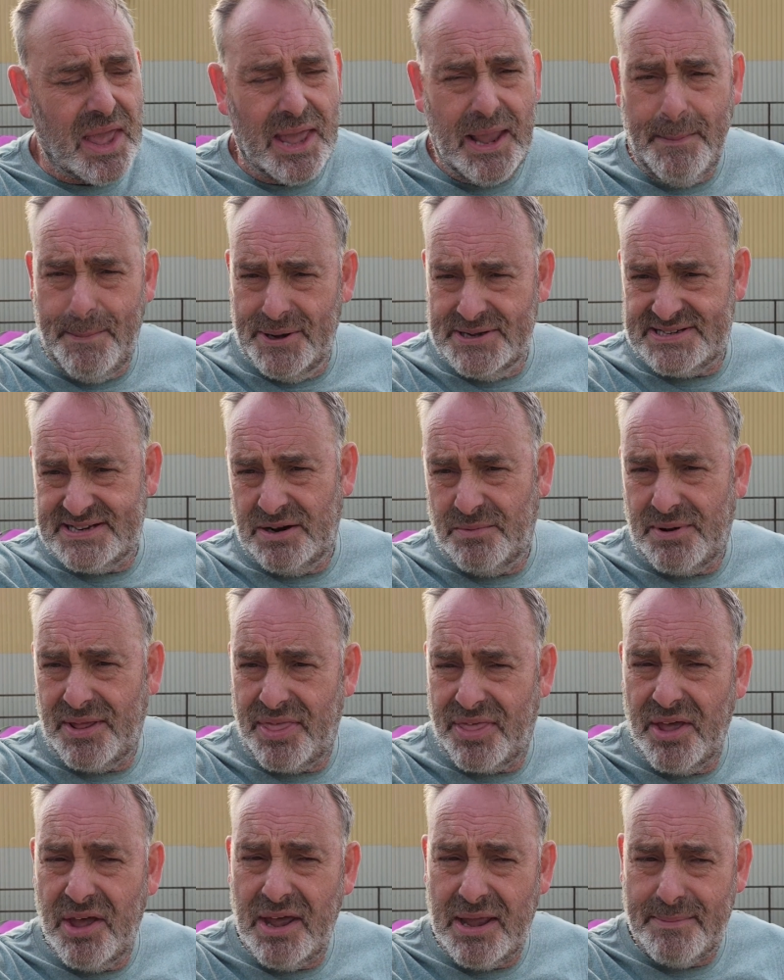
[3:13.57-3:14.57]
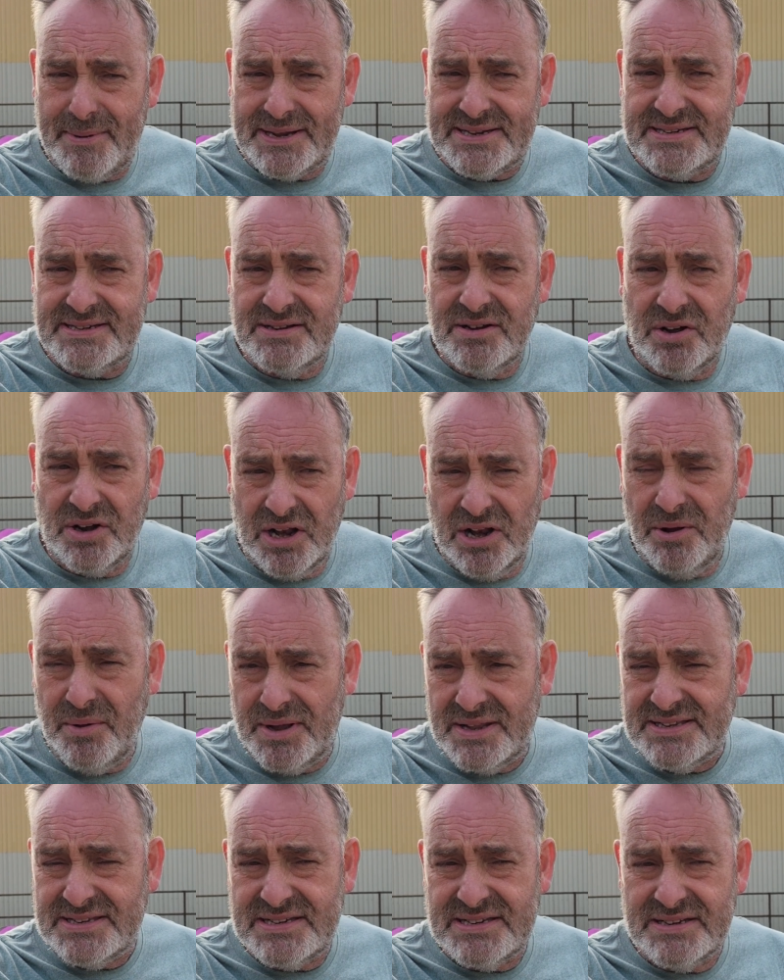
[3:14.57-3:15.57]
he puts in a 130 bids on
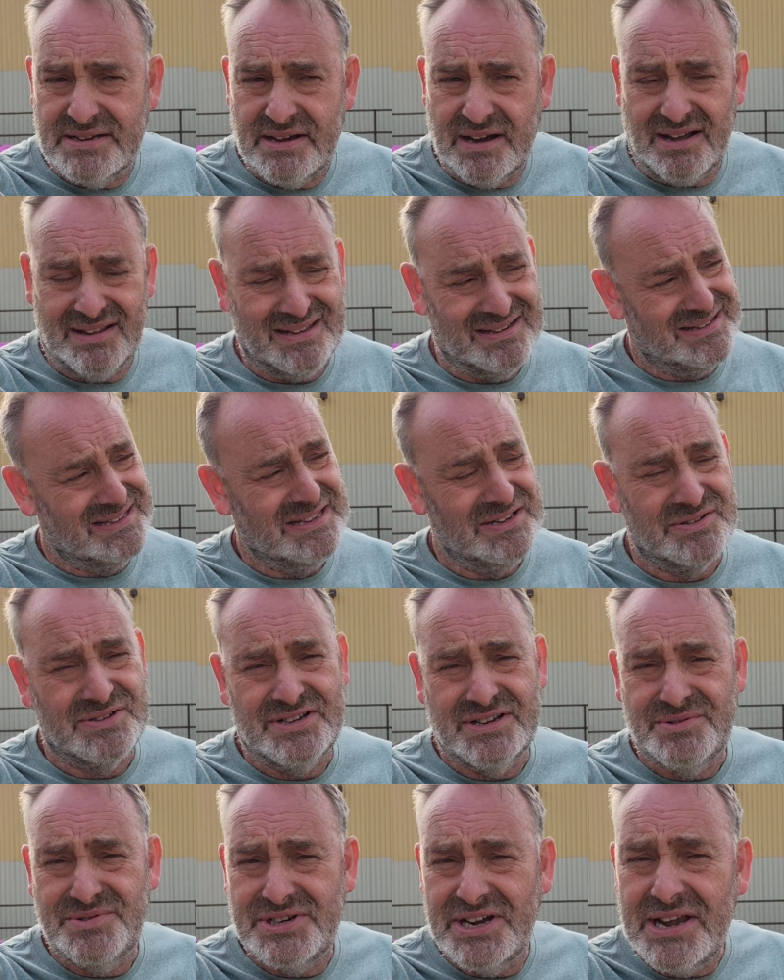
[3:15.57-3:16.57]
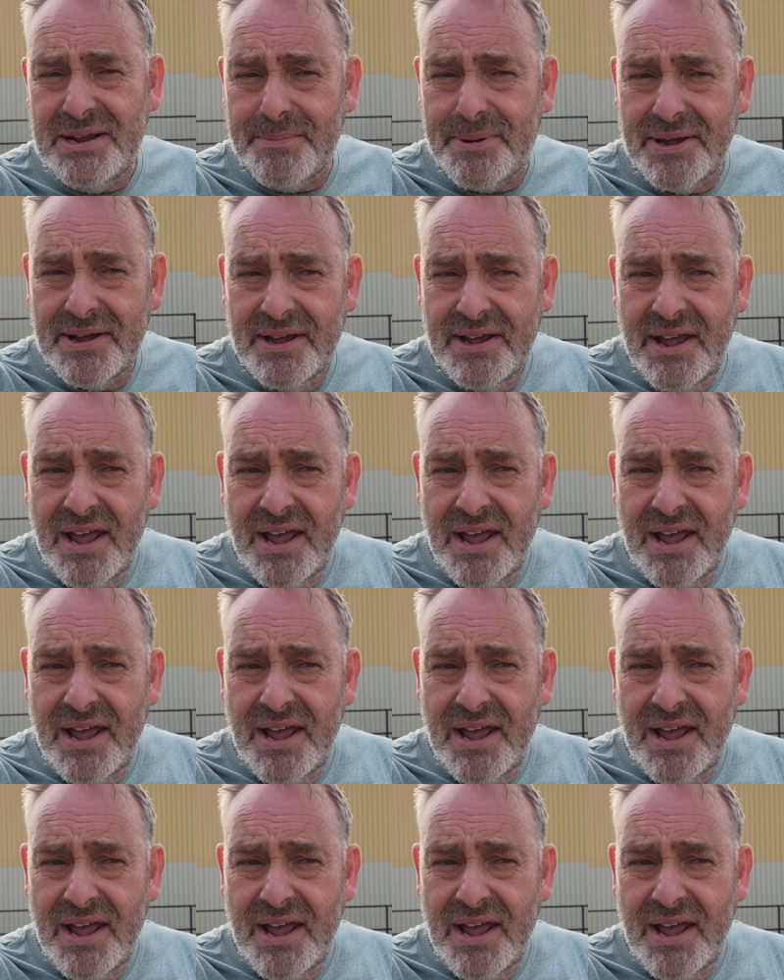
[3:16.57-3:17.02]
Luton's. I think you're too cheap.